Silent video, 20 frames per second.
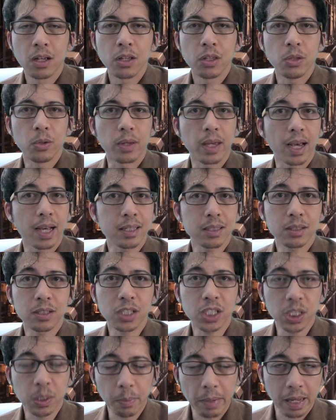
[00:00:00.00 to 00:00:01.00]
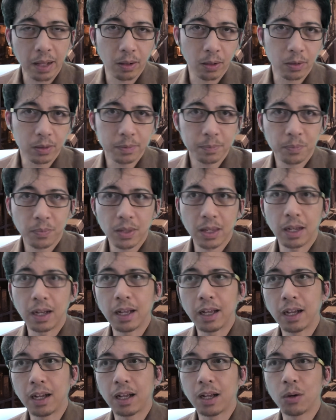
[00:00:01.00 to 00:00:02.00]
You cast a spell,
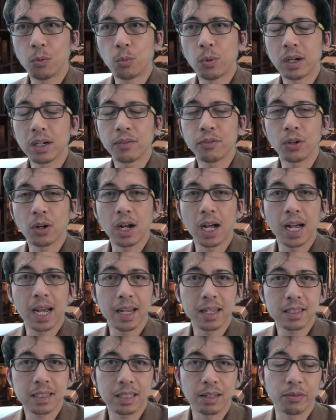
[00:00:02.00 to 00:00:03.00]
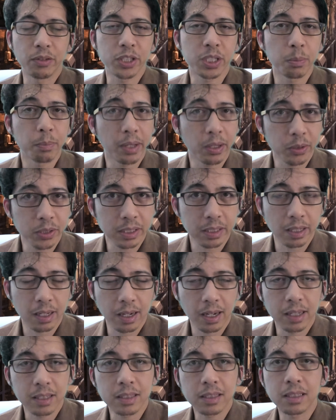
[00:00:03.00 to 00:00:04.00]
one of your highest level spell
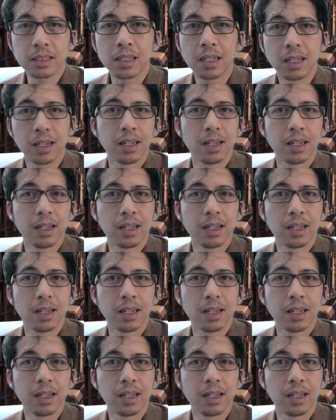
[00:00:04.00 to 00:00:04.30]
slots,